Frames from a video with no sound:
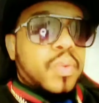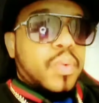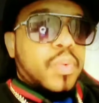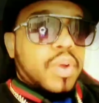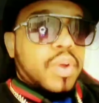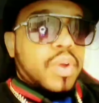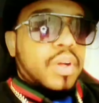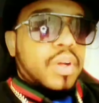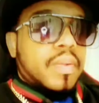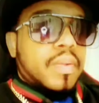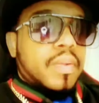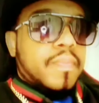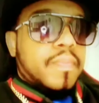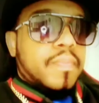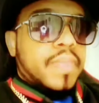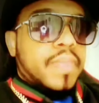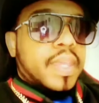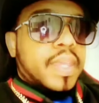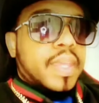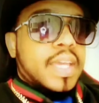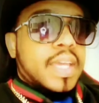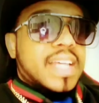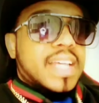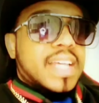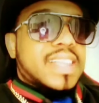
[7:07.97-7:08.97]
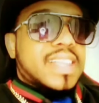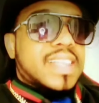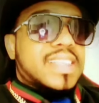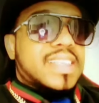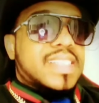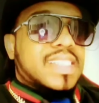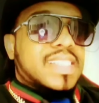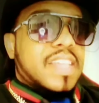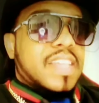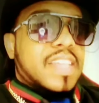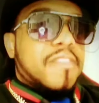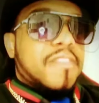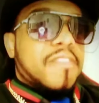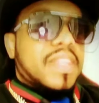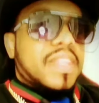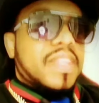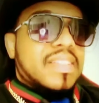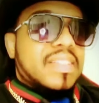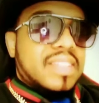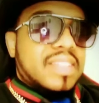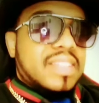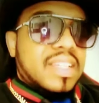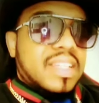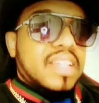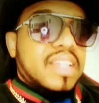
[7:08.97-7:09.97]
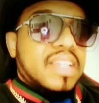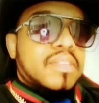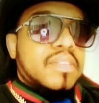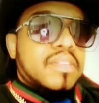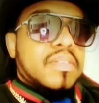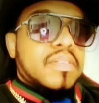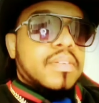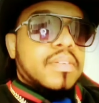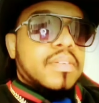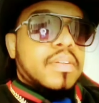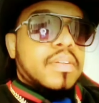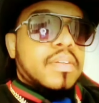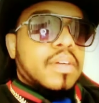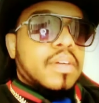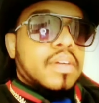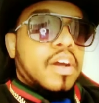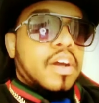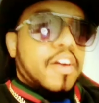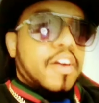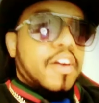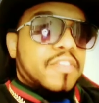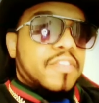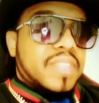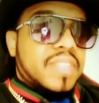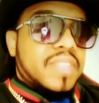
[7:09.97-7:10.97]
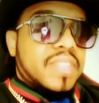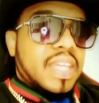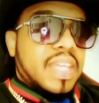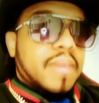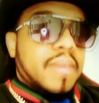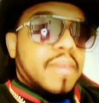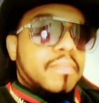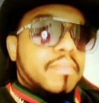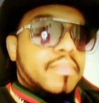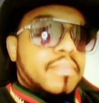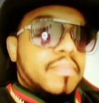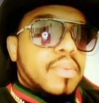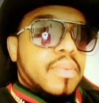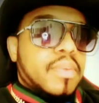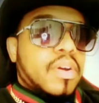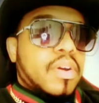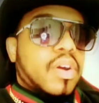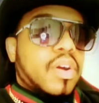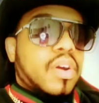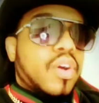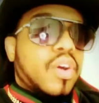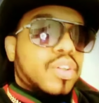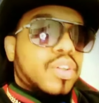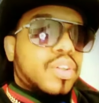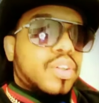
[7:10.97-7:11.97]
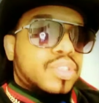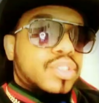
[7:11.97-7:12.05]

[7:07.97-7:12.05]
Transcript: 17 of them are Jewish.